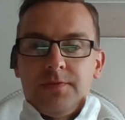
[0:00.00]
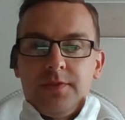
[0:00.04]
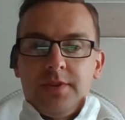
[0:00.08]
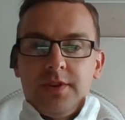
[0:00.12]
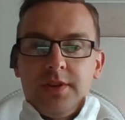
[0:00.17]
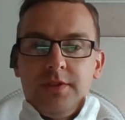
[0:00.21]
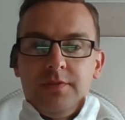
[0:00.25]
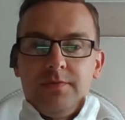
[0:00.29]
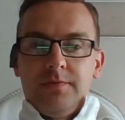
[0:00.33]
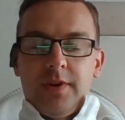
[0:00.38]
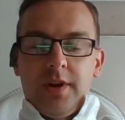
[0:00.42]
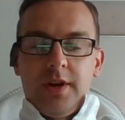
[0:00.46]

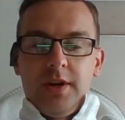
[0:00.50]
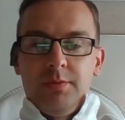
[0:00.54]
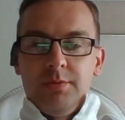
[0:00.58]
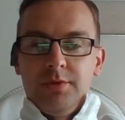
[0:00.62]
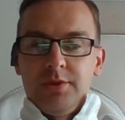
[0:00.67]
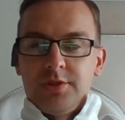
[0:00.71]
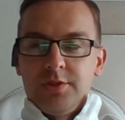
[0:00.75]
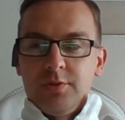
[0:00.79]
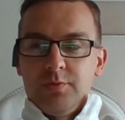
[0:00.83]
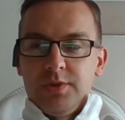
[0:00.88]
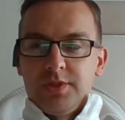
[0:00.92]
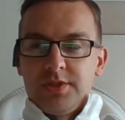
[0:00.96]
definitely very
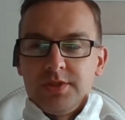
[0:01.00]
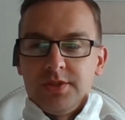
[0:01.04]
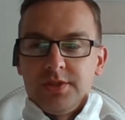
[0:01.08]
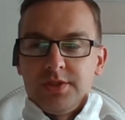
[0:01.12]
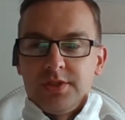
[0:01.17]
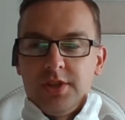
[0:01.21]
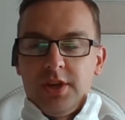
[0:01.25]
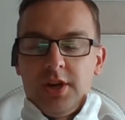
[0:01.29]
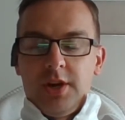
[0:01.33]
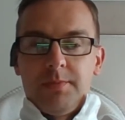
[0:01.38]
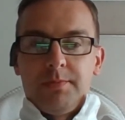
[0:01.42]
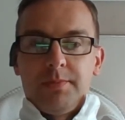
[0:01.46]
much a
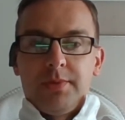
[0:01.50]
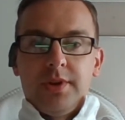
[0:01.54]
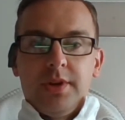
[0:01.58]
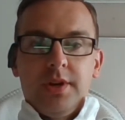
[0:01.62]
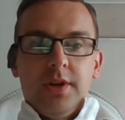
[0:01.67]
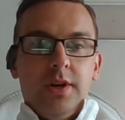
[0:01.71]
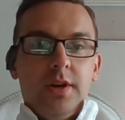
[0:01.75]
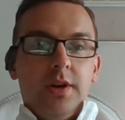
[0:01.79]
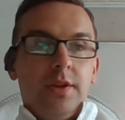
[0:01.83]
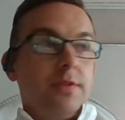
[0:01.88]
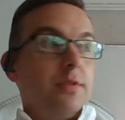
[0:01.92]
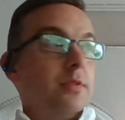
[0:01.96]
whistle stop
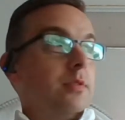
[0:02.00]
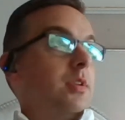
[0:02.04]
uh,